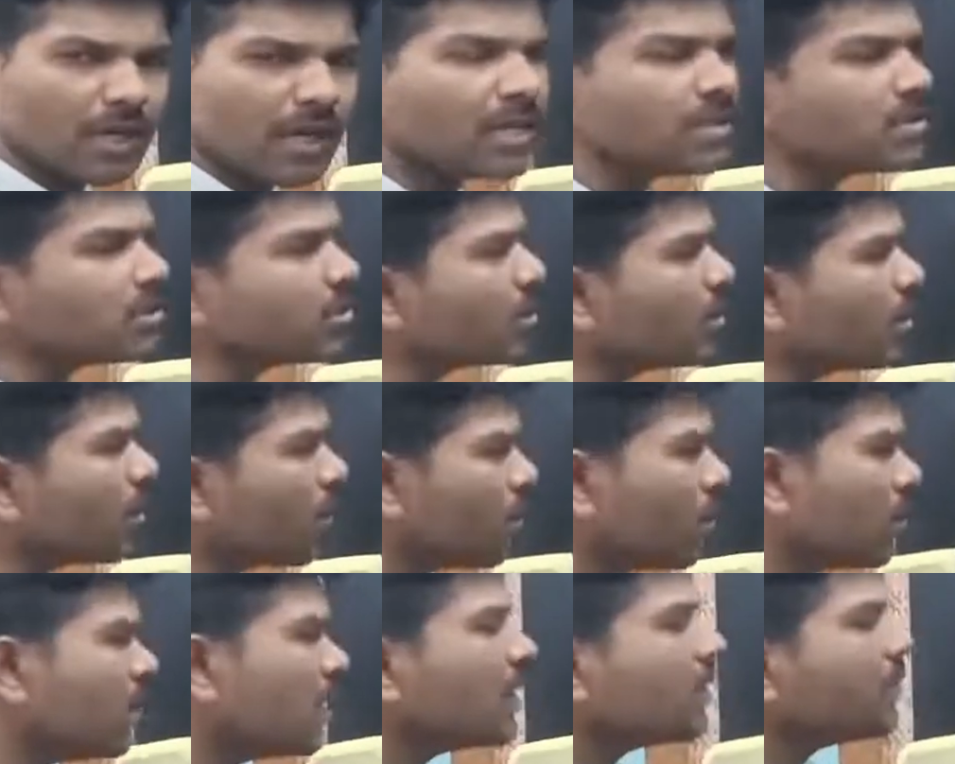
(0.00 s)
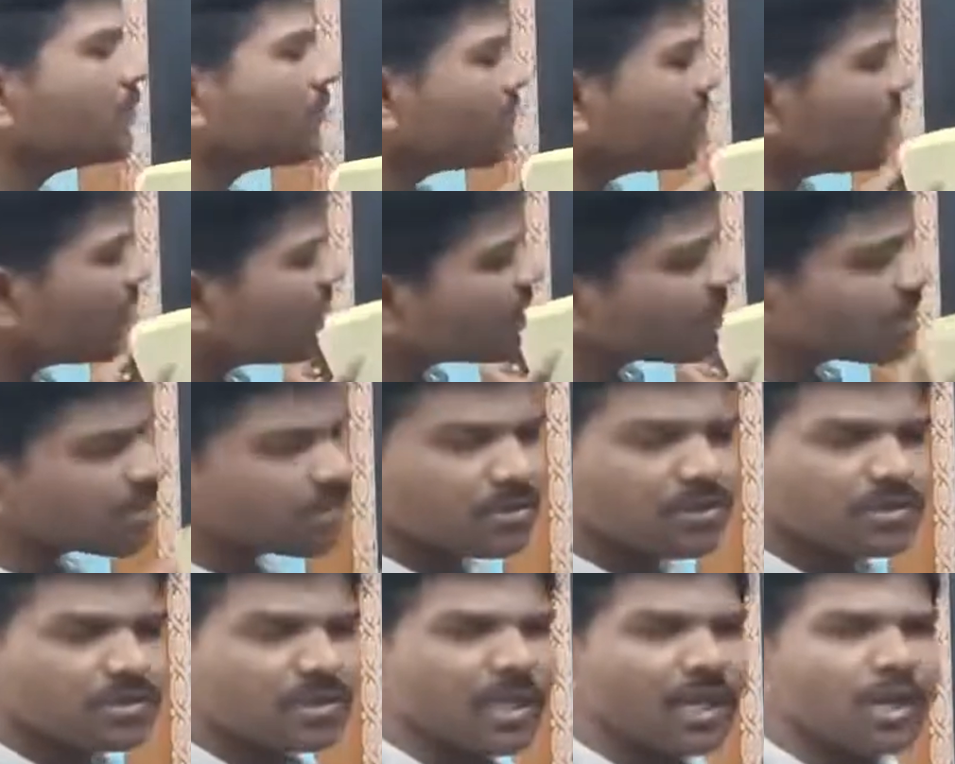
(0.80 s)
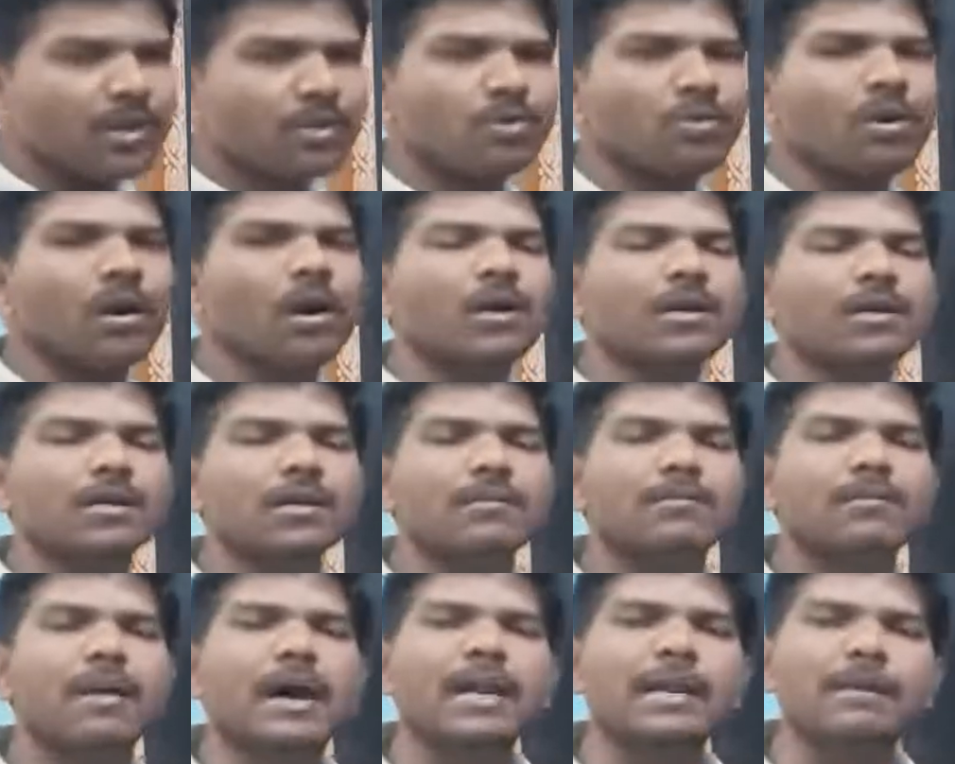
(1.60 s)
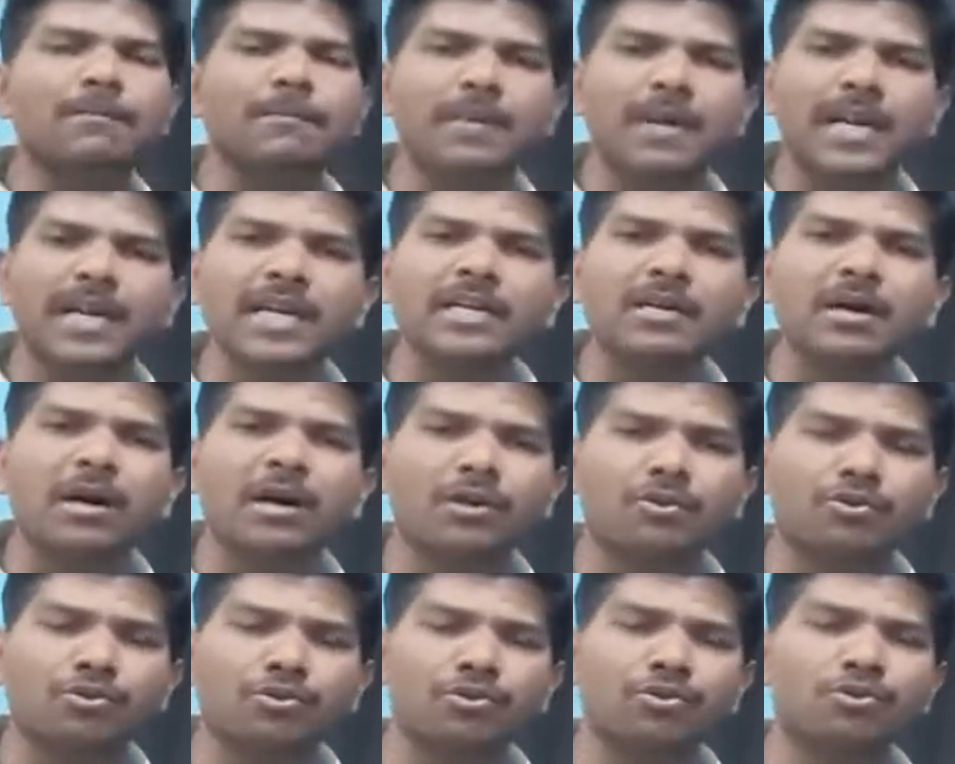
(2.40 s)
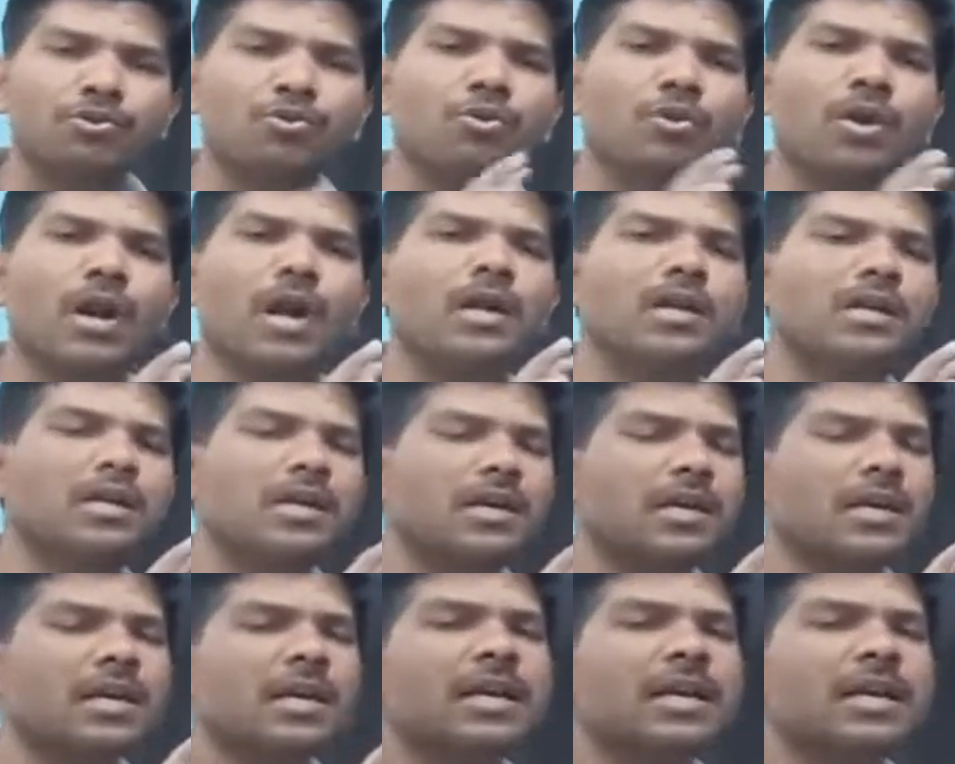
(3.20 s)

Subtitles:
Hence, these they do not manipulate or do not